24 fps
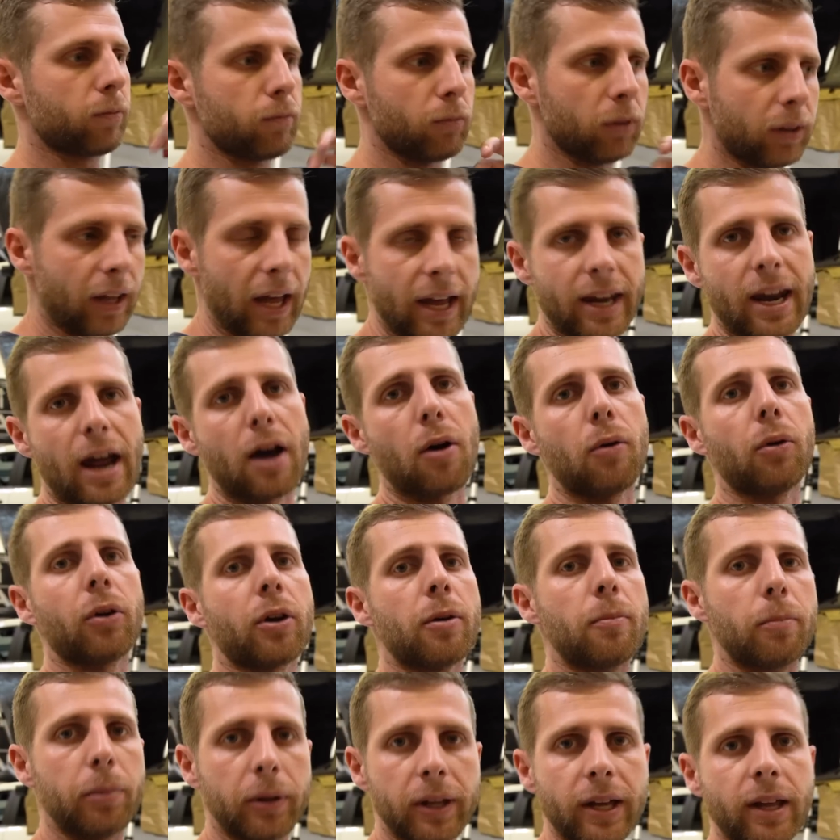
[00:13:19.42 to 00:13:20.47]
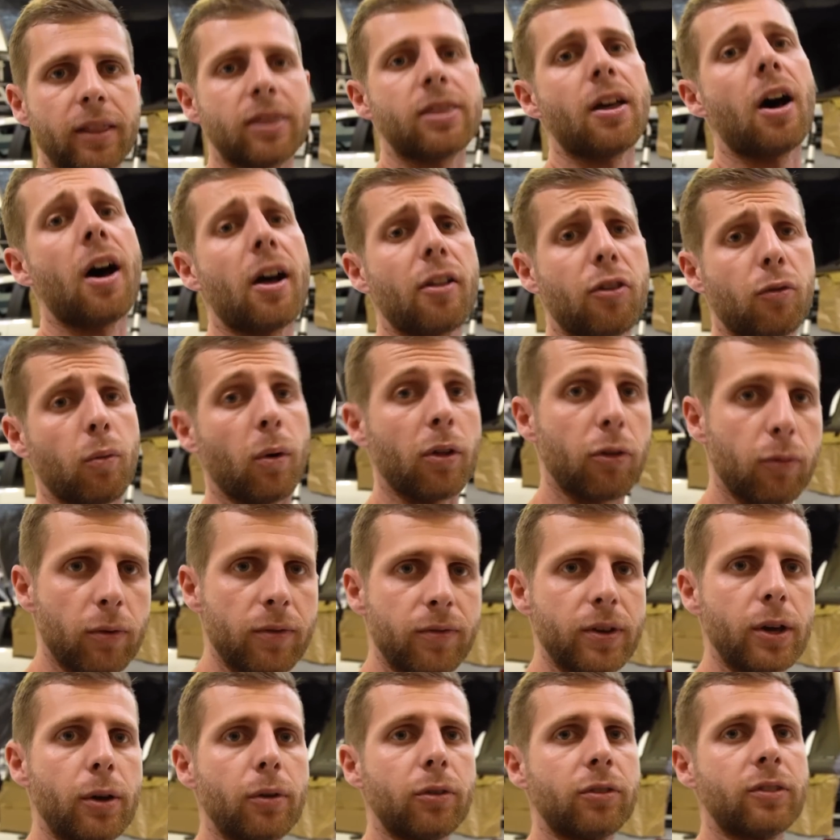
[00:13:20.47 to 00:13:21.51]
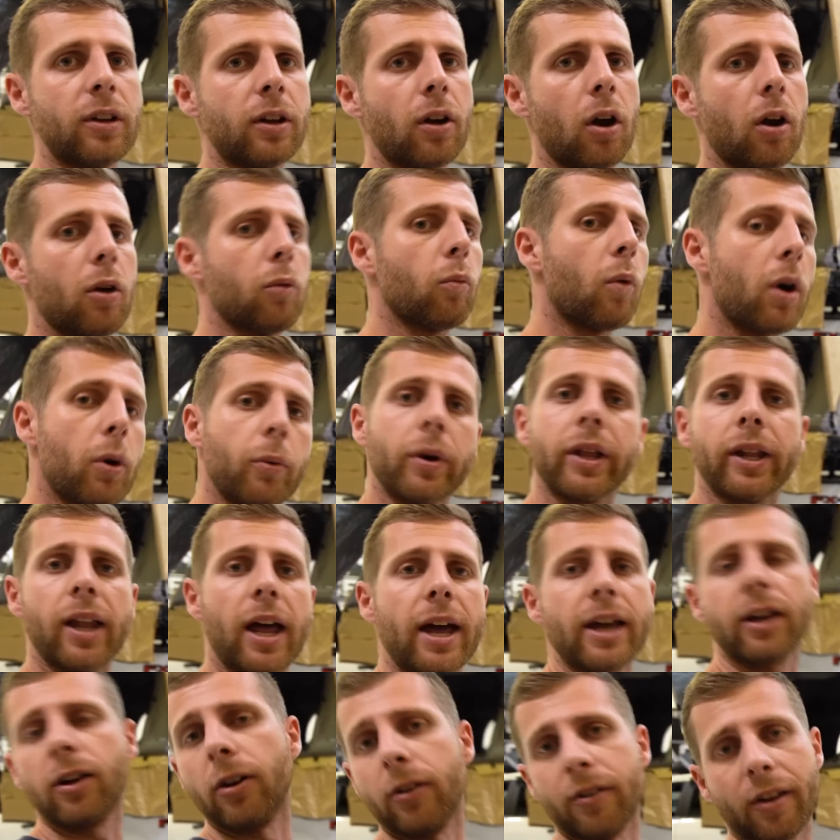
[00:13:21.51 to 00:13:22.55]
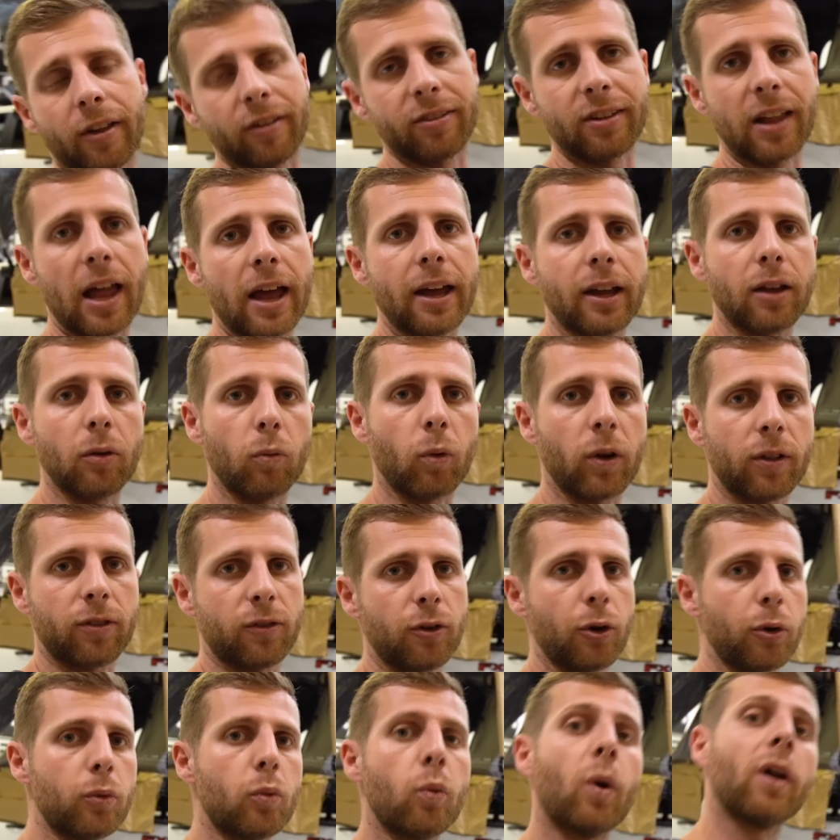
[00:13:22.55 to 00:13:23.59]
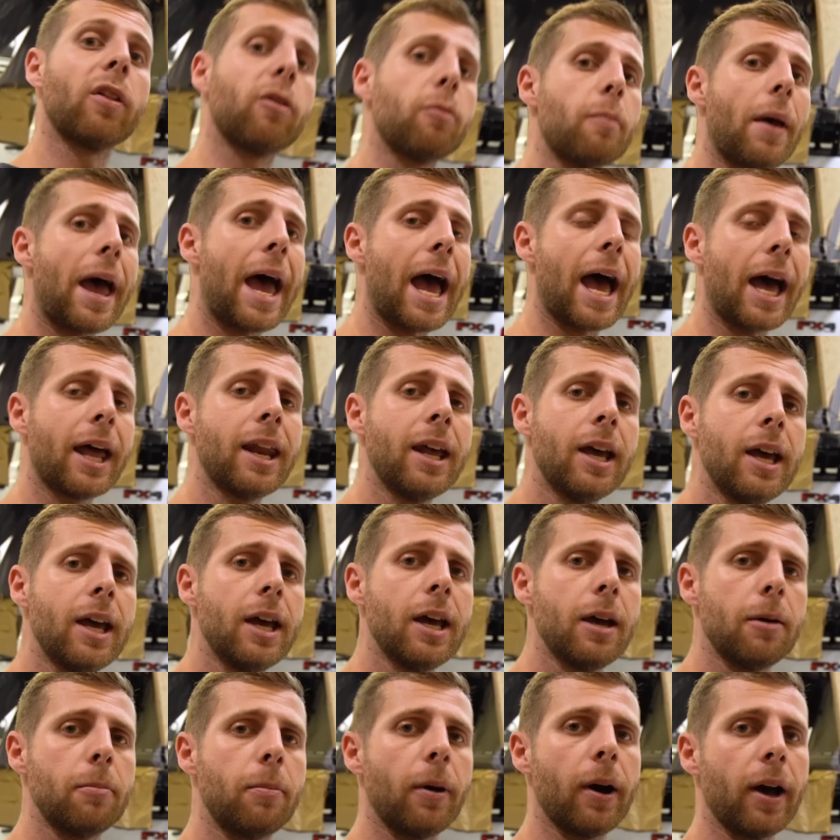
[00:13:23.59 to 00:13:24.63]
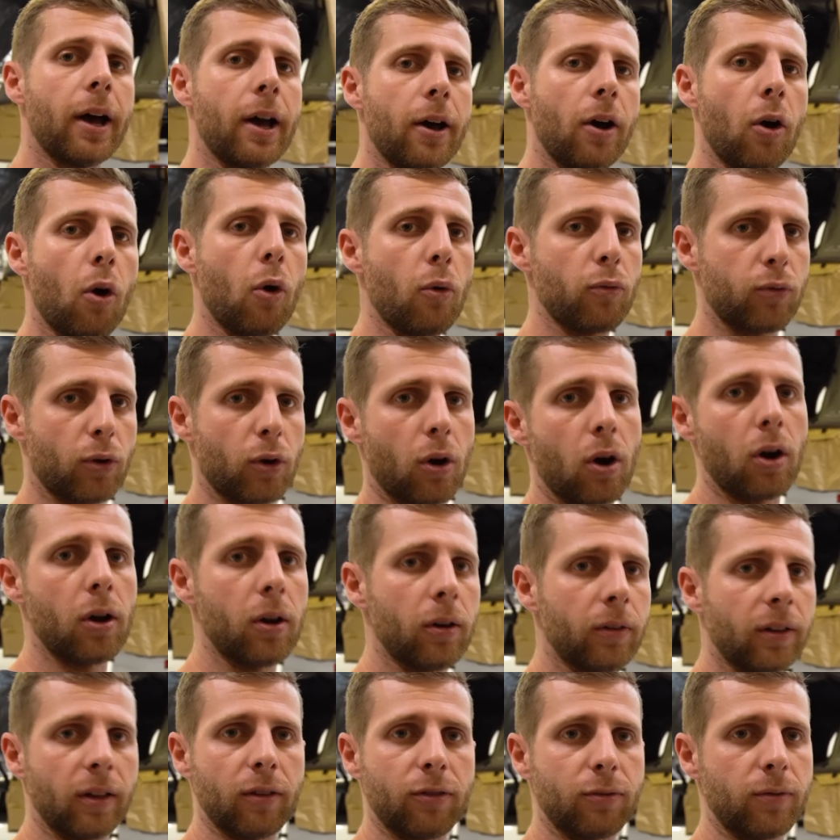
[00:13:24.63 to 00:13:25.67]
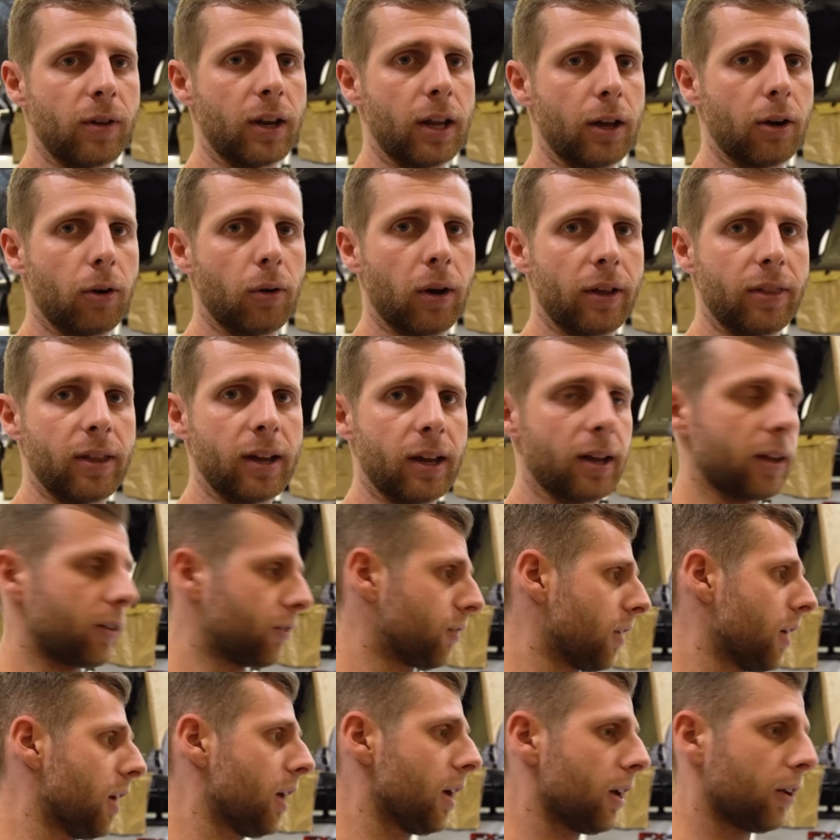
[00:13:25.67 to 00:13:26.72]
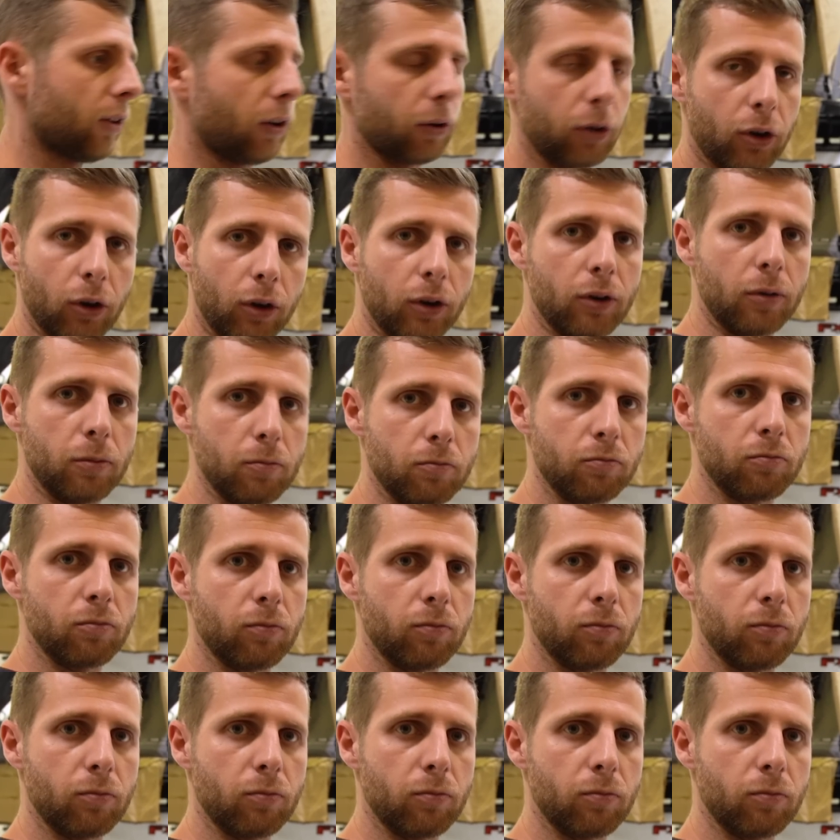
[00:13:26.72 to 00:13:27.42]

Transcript: laid out complete thoughts once we've used it on what we like or dislike and what's good and what's bad. But overall, this video I think is a good,